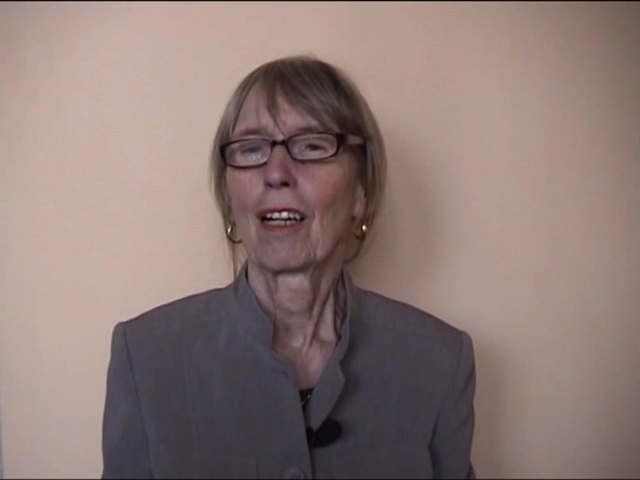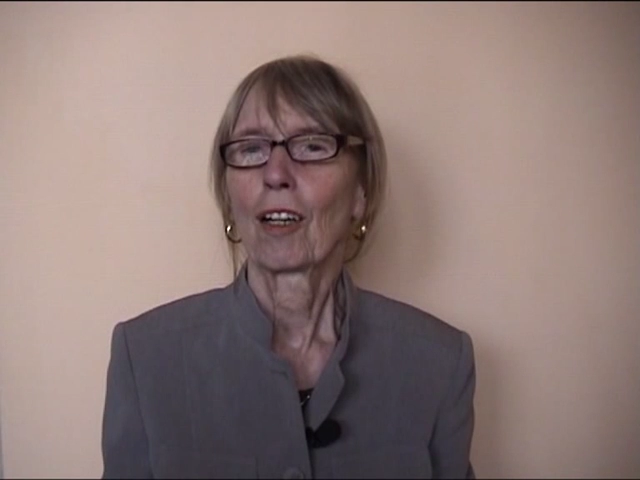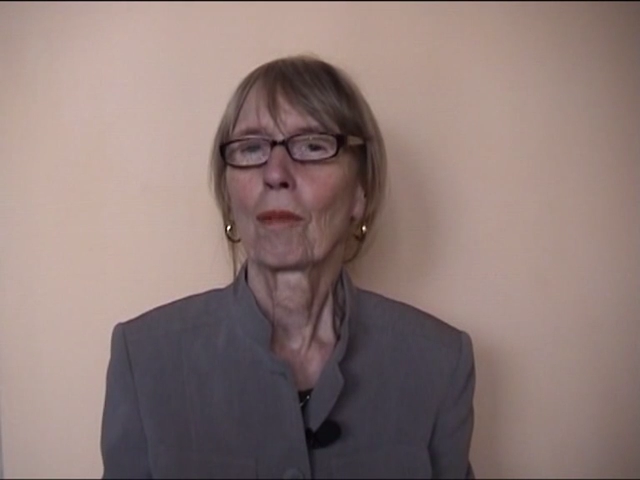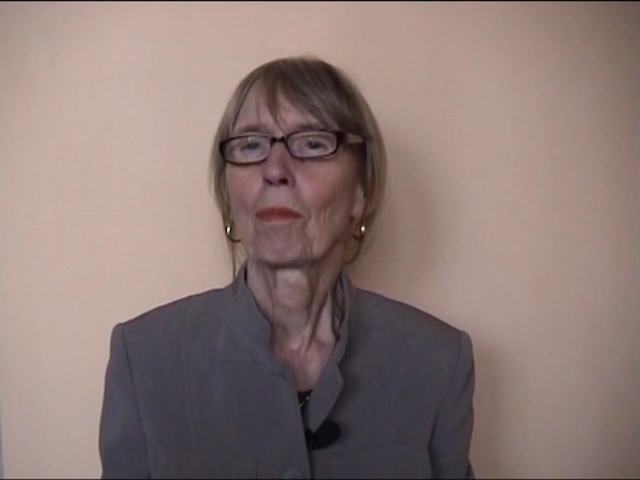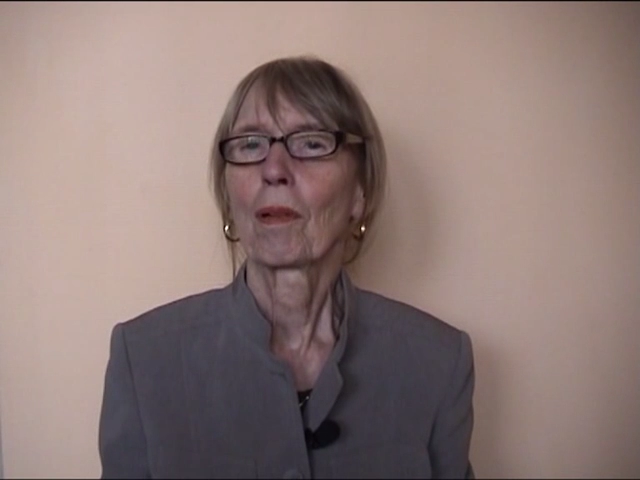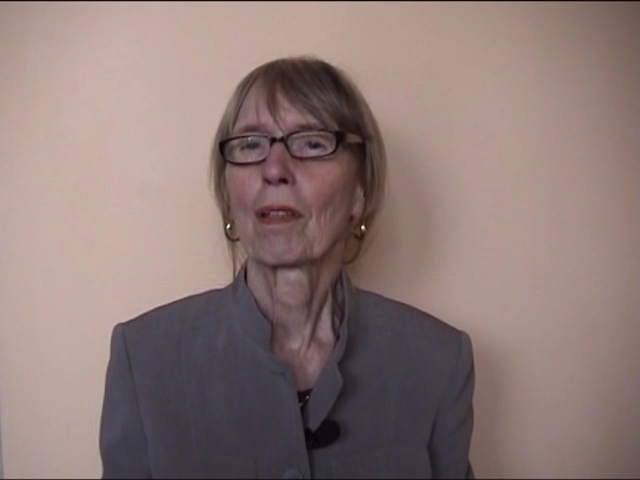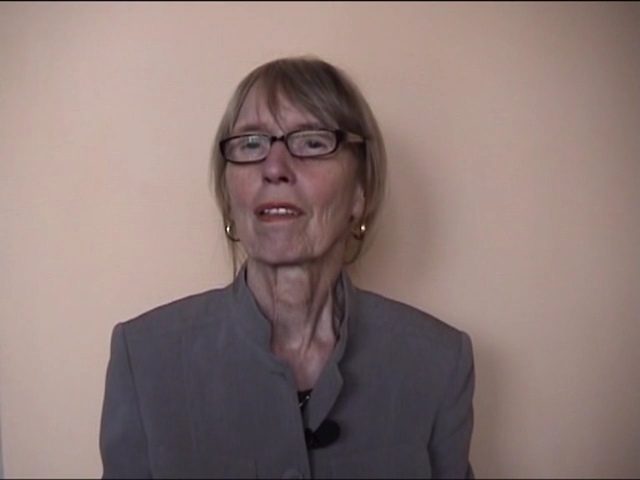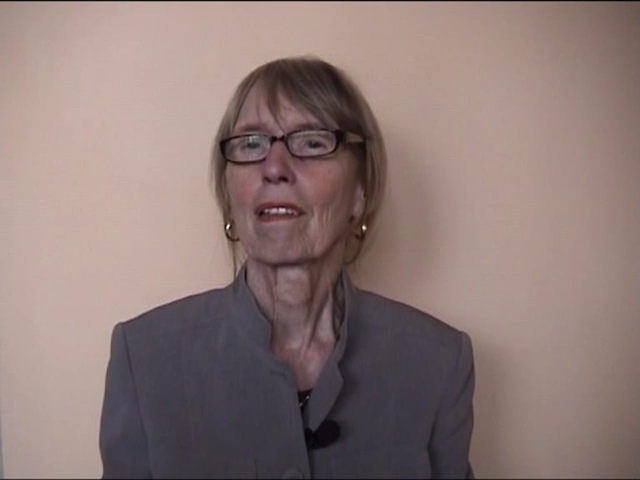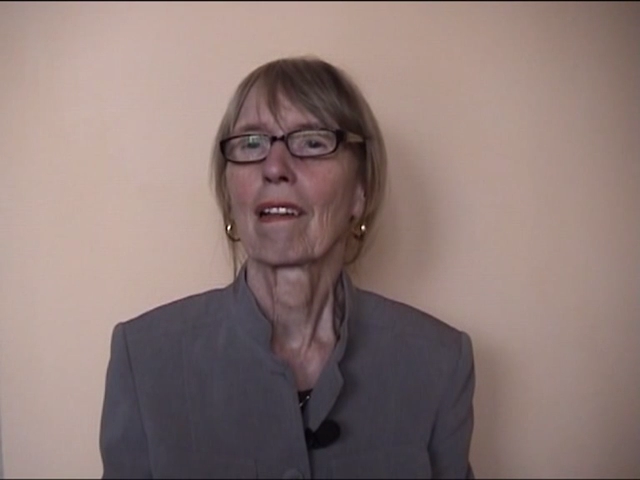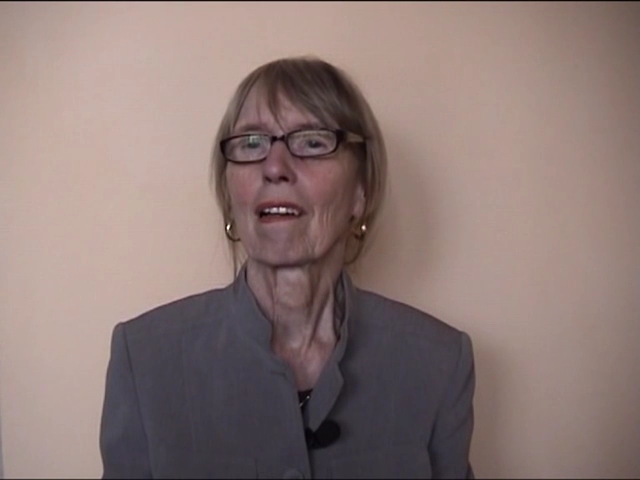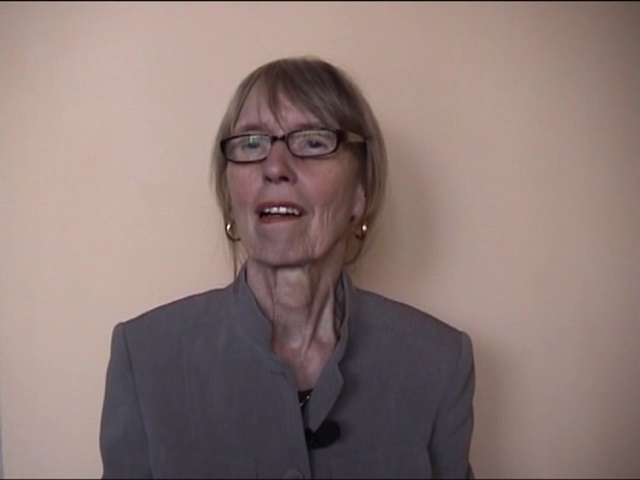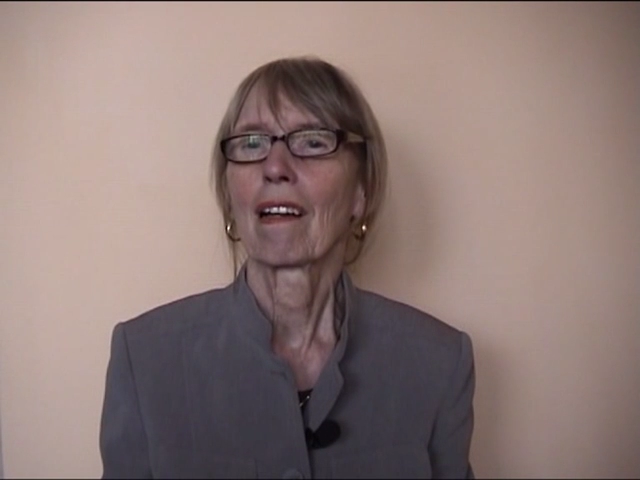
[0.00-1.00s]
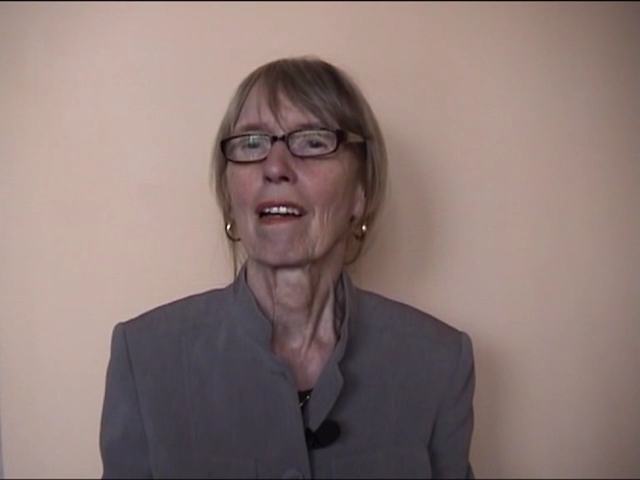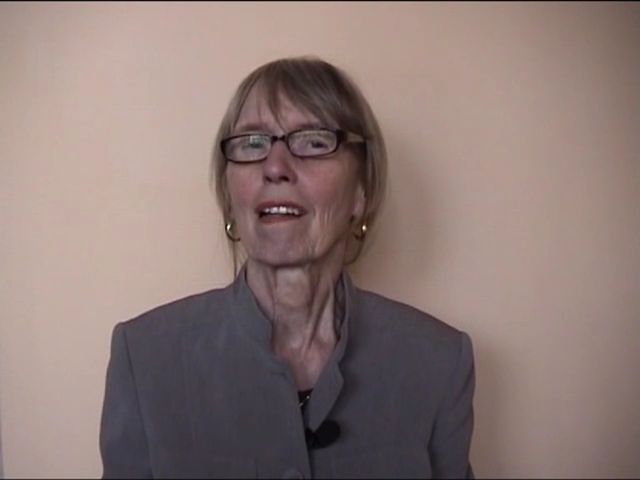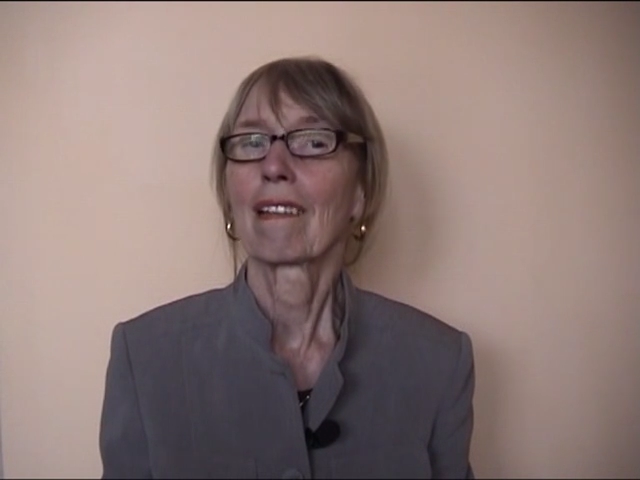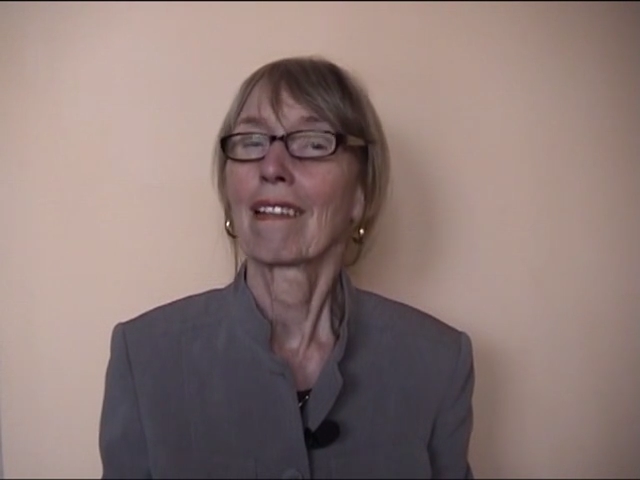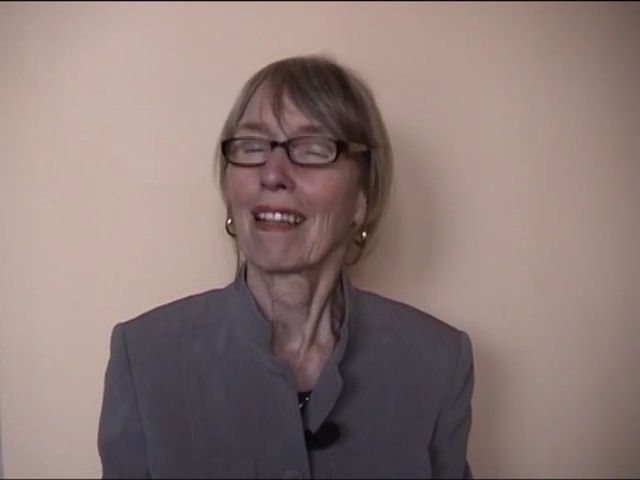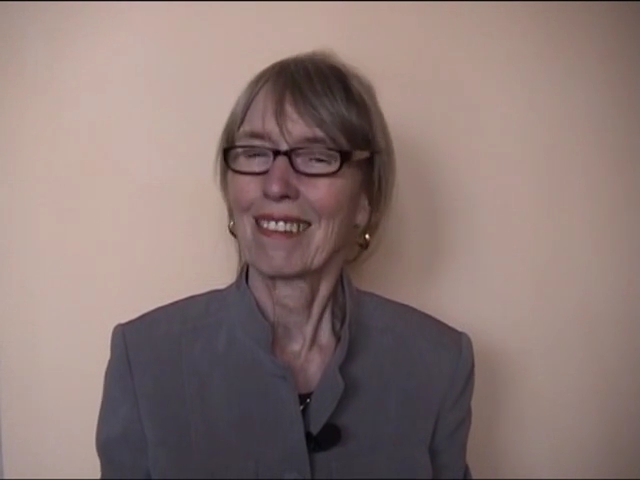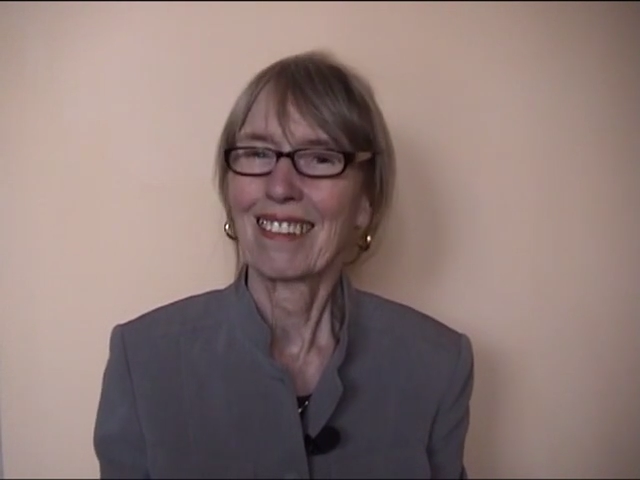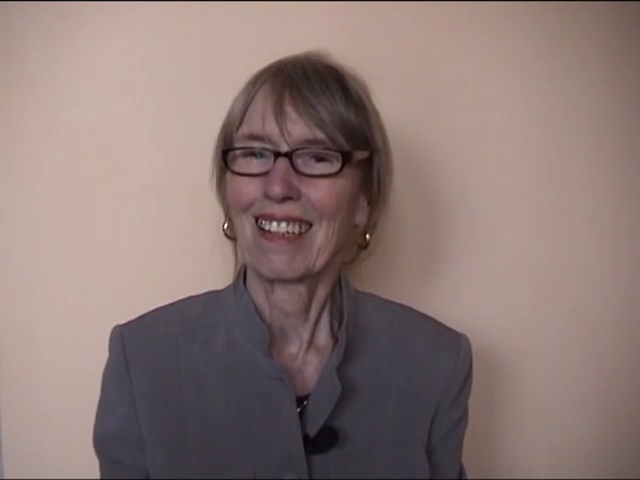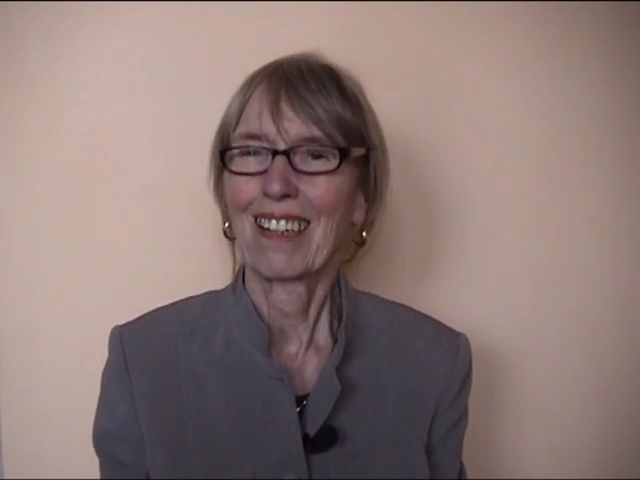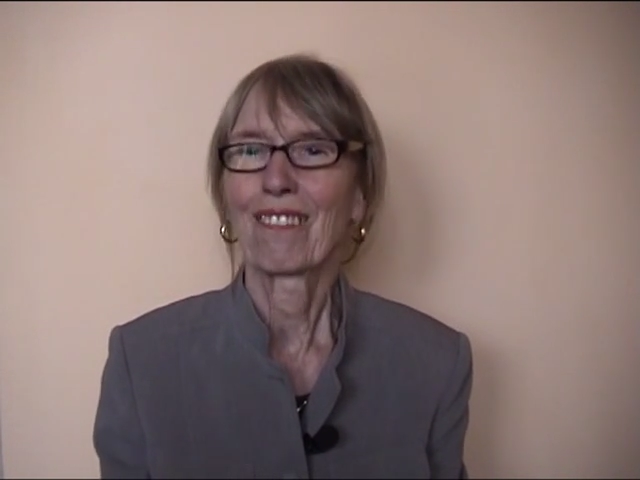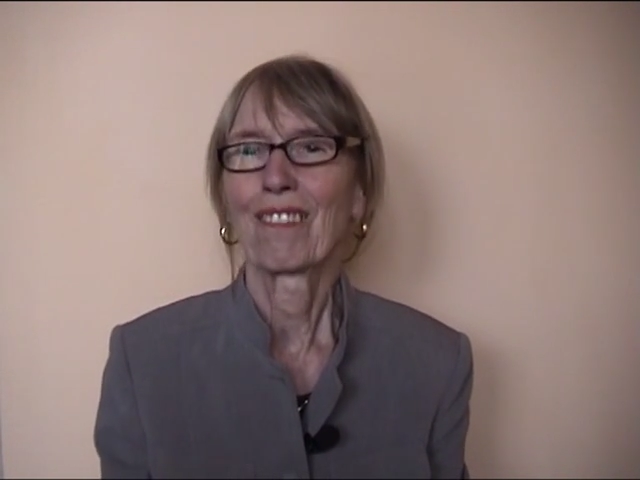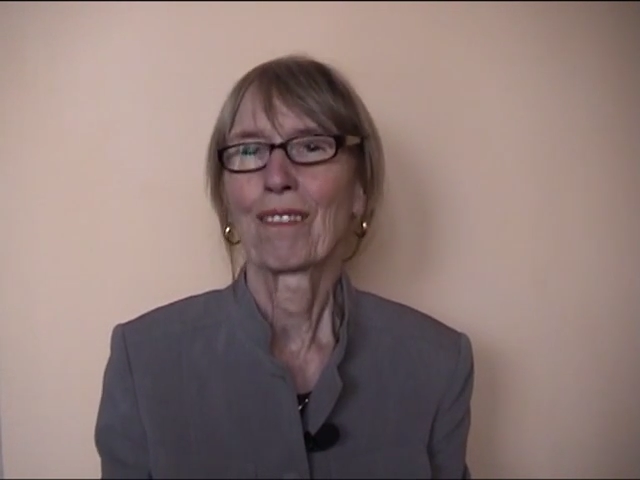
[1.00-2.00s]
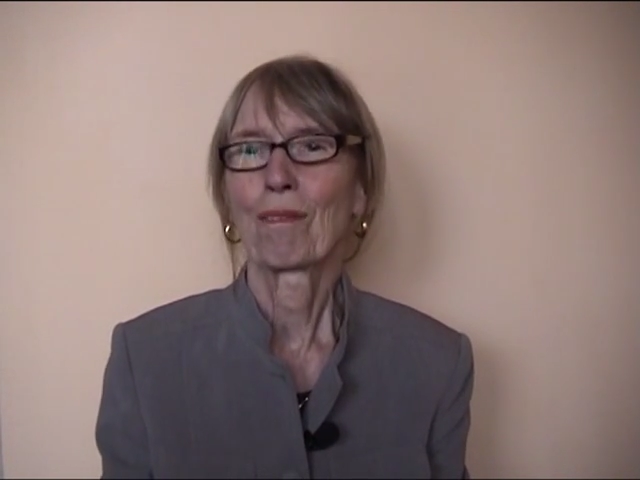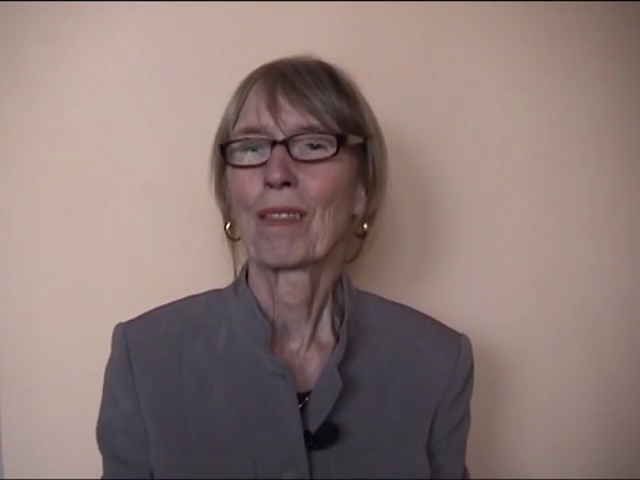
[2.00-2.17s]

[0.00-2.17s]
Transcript: about that time,